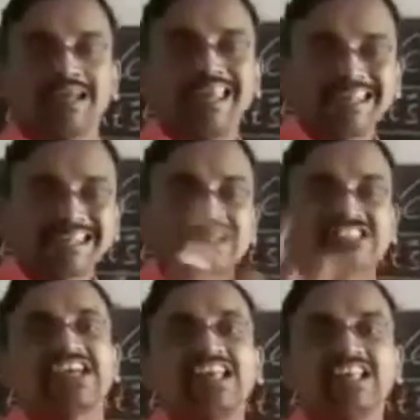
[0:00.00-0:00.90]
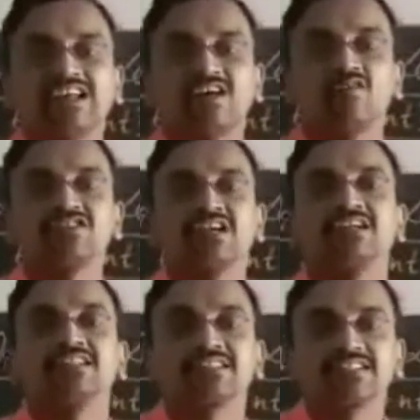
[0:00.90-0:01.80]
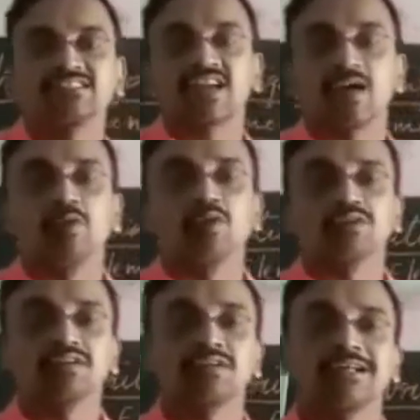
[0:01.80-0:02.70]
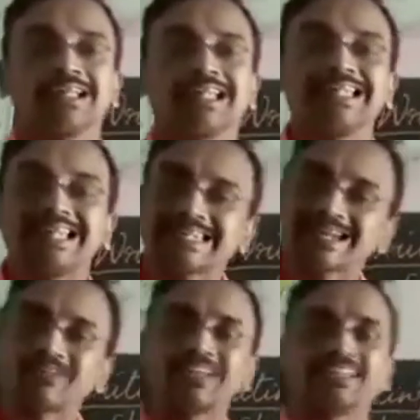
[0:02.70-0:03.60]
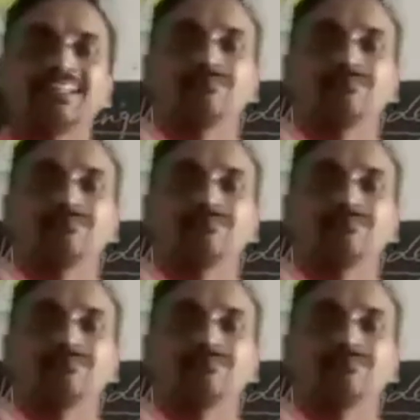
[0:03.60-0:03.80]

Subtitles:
in nutshell we shall discuss about letter writing.